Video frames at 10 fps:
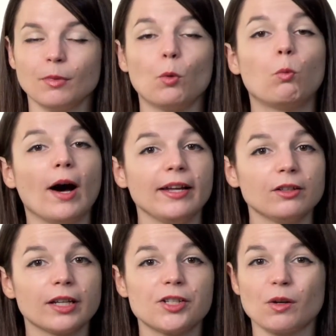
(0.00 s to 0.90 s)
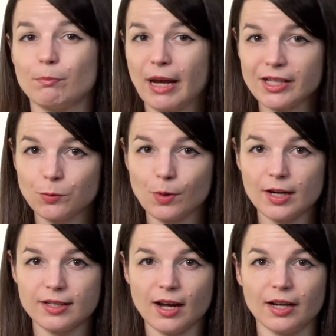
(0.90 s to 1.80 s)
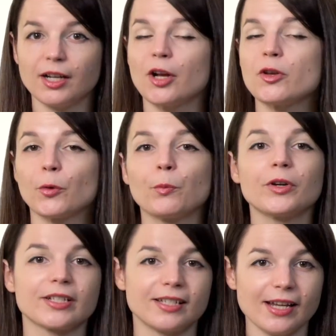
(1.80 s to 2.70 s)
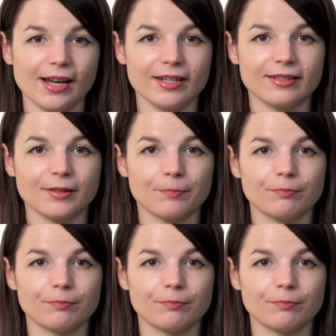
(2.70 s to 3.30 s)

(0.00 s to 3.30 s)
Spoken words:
Why you'll get your best work done on your worst days.